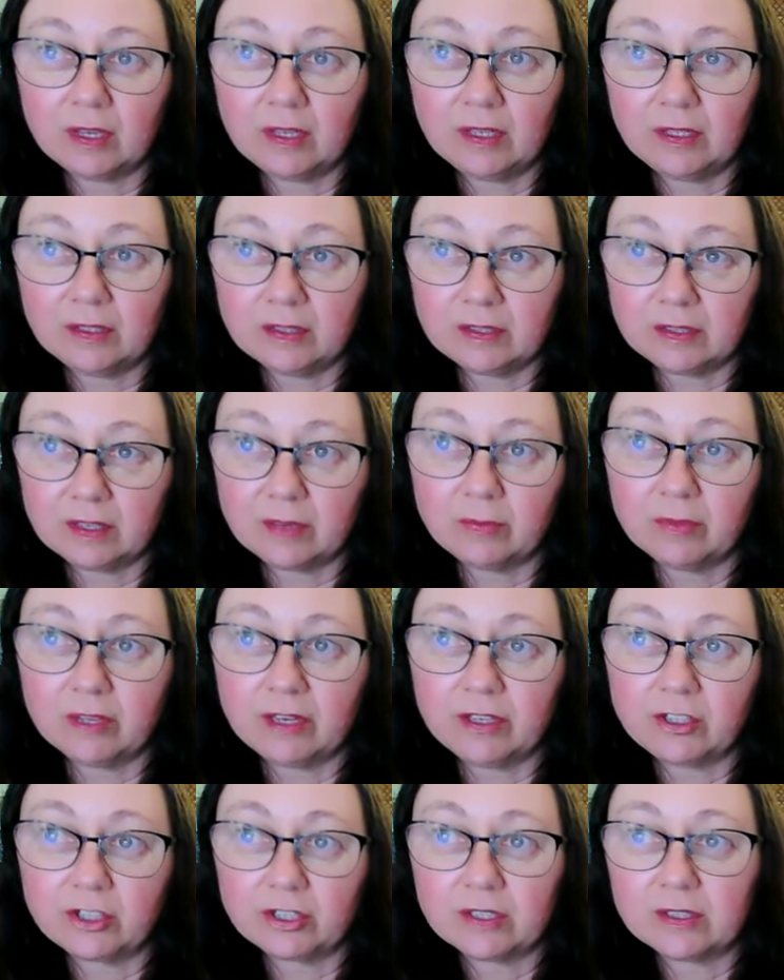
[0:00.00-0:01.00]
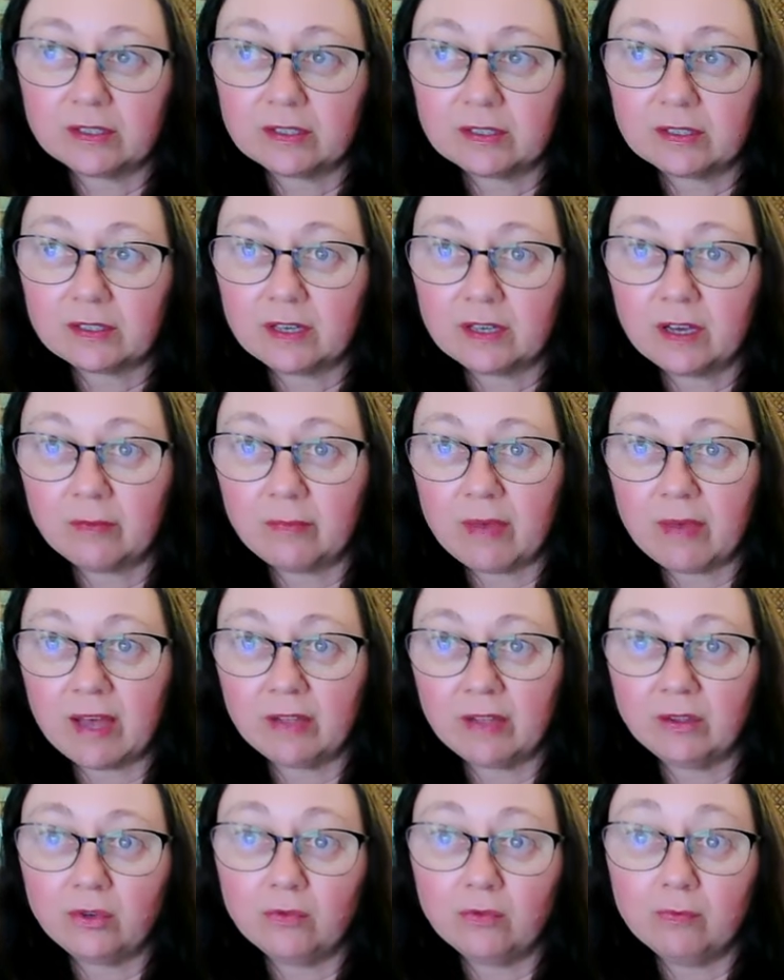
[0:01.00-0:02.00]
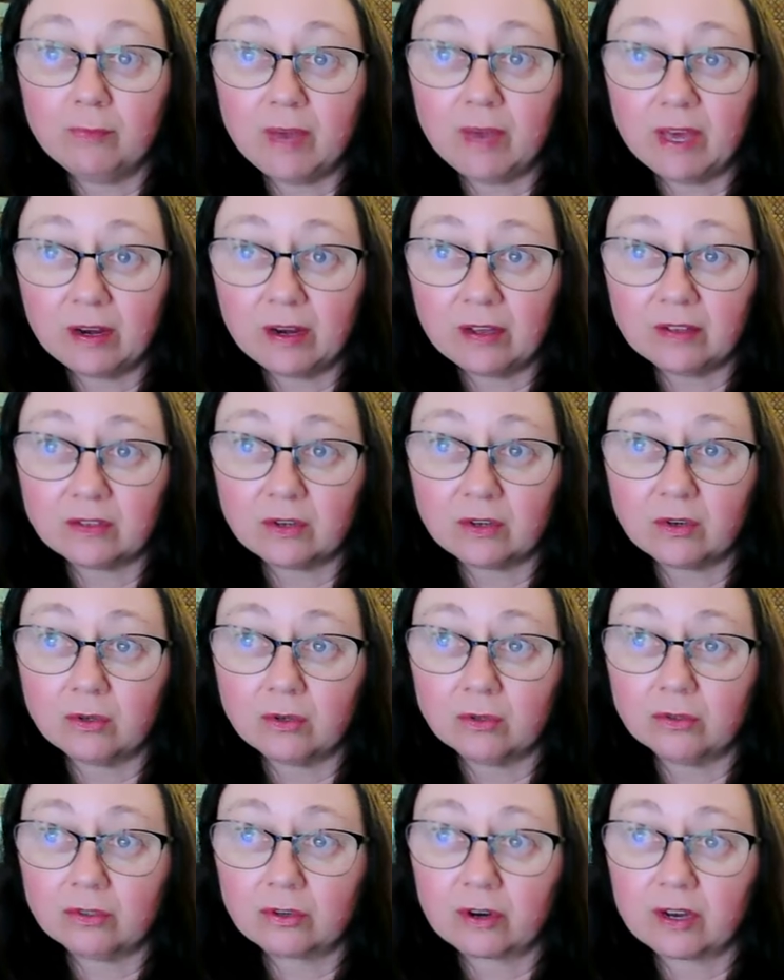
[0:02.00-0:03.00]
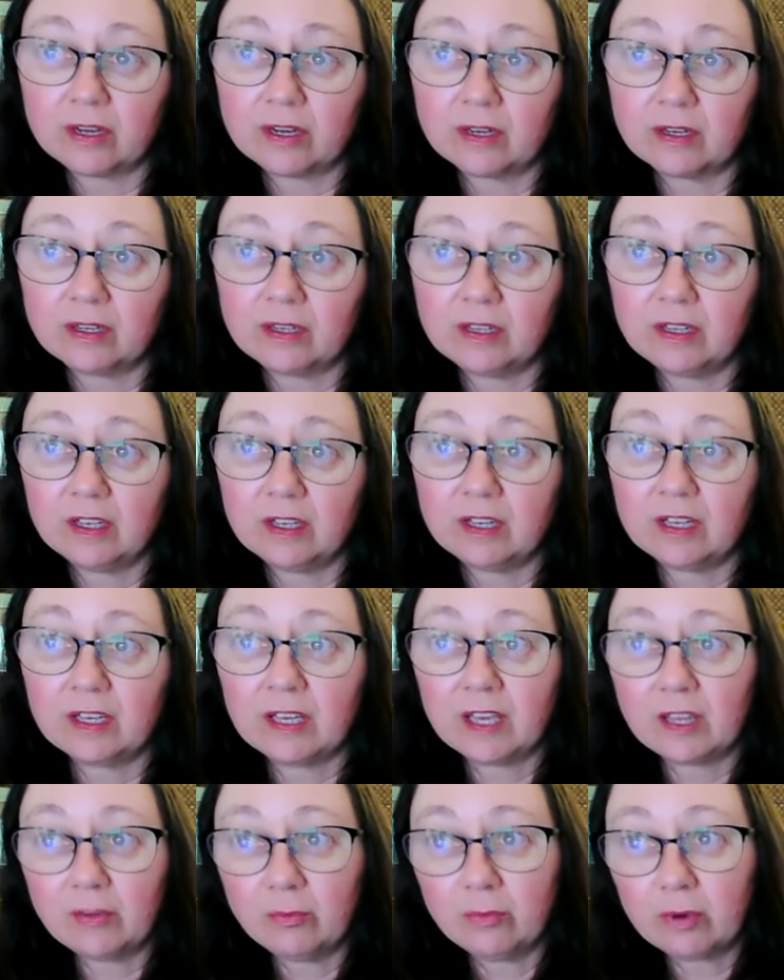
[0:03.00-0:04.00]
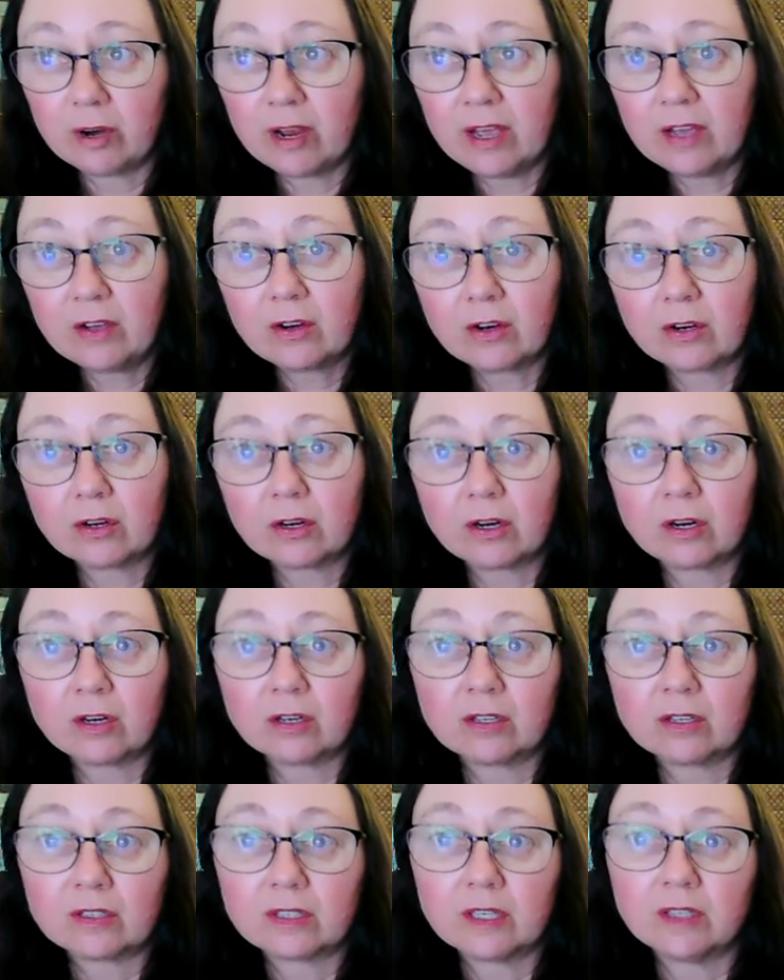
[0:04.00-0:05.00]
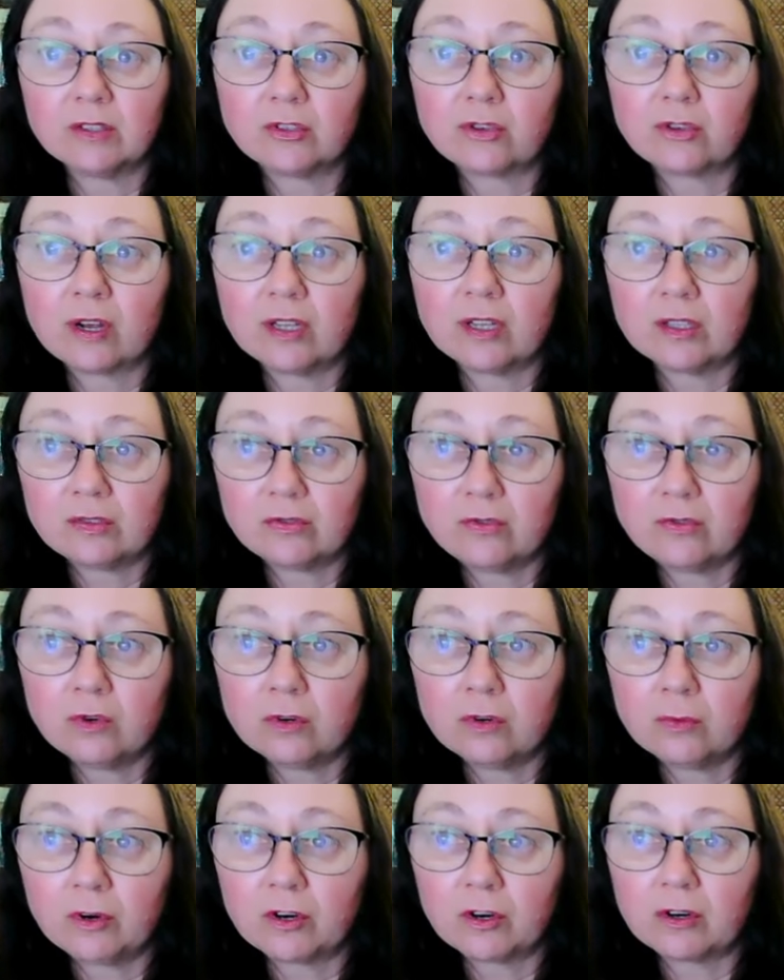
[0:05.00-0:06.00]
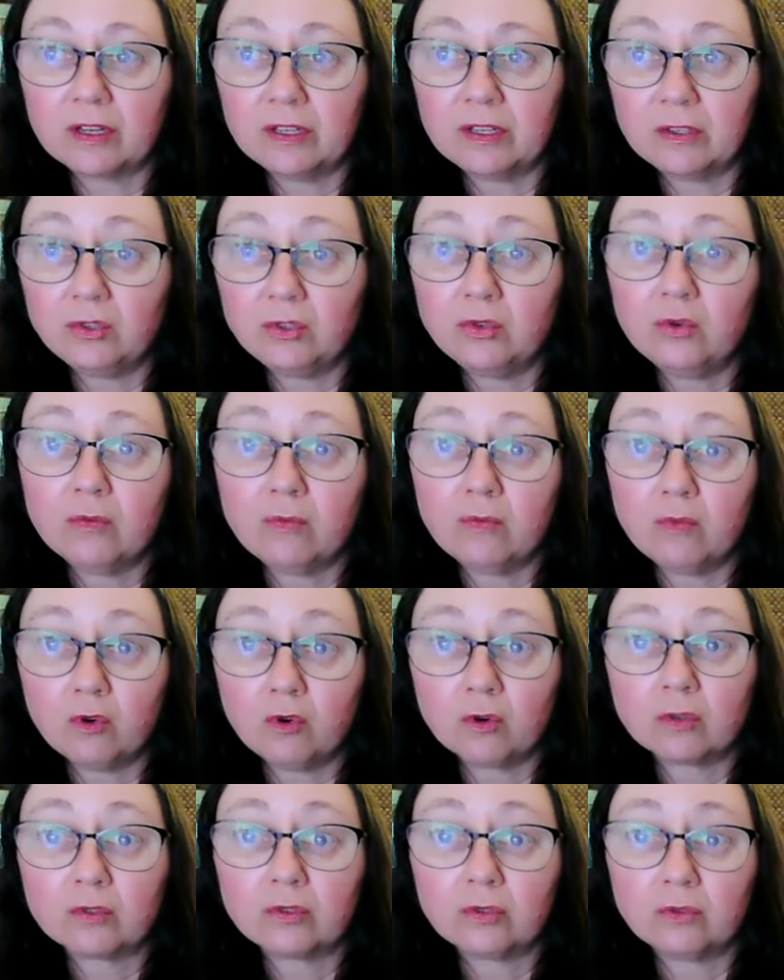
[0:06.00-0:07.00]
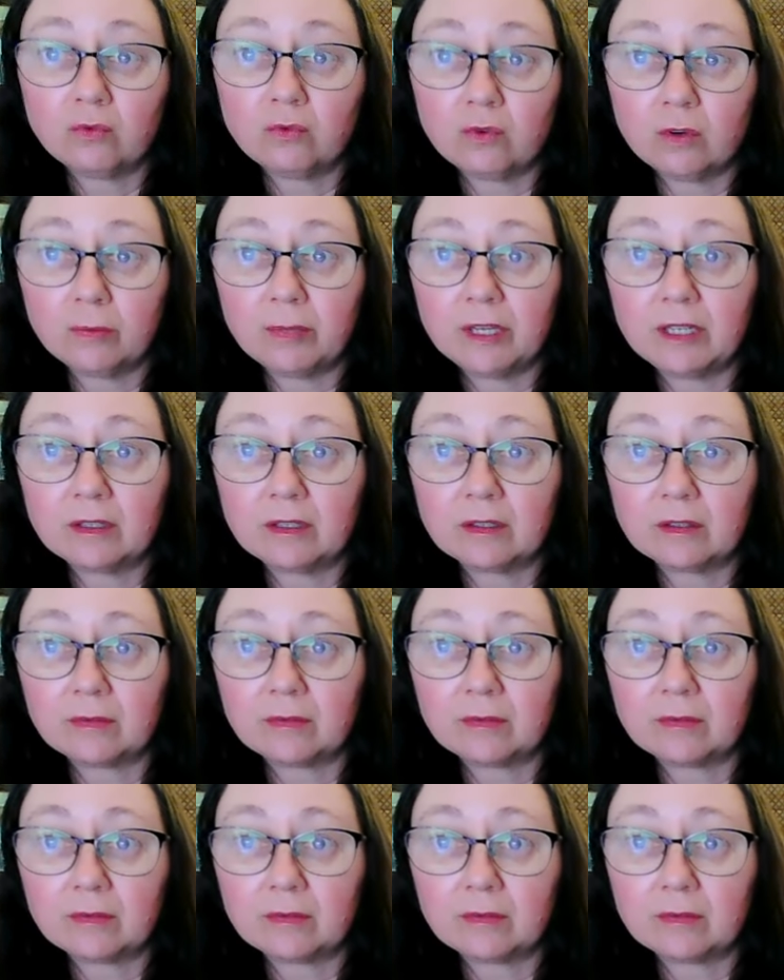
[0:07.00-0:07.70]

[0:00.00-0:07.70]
In some legends, a man who marries a Huldra can break her curse and transform her into a mortal woman,